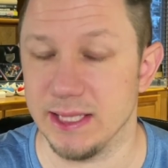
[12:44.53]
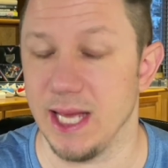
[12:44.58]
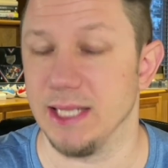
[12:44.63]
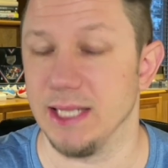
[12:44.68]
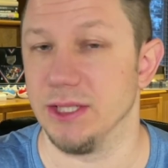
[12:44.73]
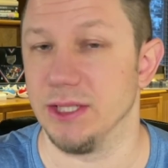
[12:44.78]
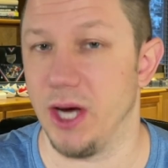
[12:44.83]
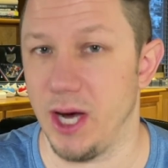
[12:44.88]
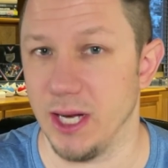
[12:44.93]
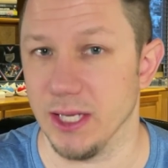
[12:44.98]
and
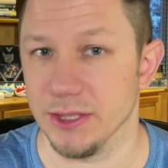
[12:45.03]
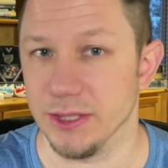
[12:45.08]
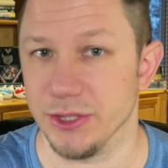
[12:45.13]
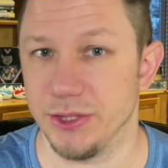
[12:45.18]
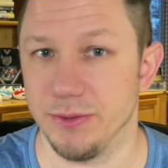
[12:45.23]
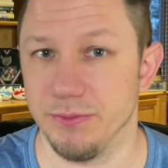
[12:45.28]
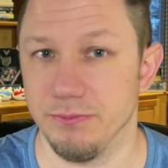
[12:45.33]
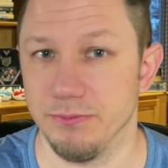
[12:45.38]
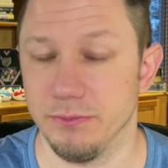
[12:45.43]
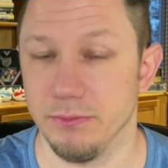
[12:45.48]

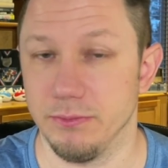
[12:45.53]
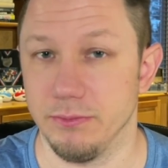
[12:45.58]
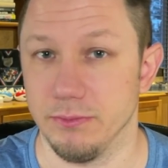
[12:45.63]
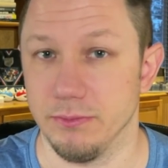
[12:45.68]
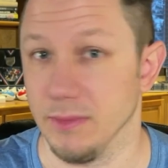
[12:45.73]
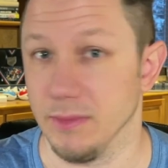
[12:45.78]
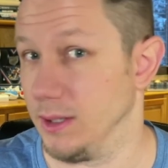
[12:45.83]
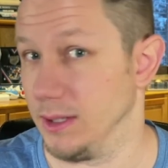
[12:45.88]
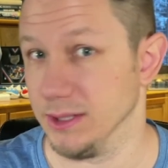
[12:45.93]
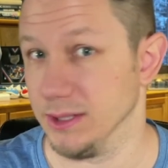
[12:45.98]
does.
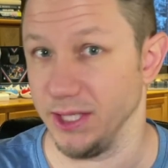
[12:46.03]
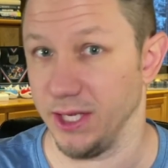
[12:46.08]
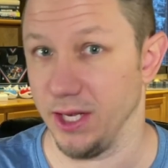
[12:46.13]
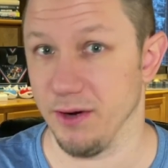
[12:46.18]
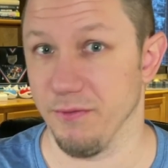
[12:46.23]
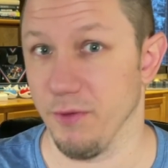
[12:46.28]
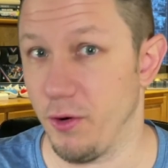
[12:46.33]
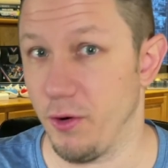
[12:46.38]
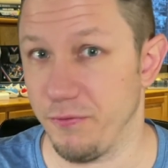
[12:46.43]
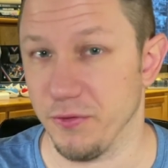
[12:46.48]
Is he going to
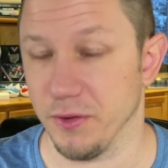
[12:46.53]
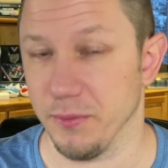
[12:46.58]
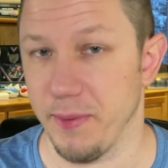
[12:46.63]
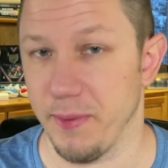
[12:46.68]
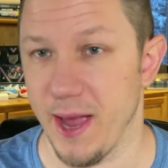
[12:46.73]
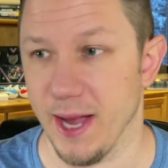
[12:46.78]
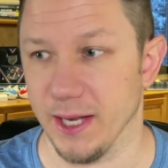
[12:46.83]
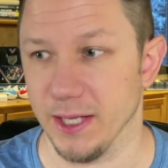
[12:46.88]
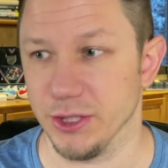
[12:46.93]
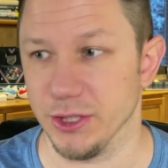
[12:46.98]
vote for the
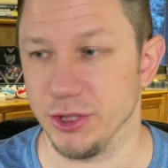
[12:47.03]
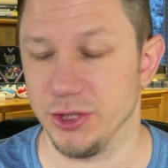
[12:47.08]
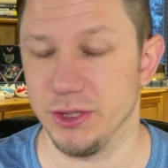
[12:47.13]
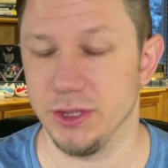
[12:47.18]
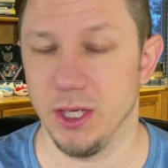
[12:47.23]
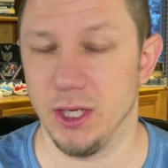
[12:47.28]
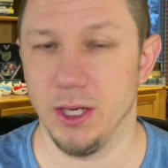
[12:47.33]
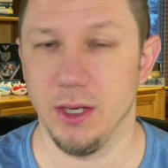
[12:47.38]
package?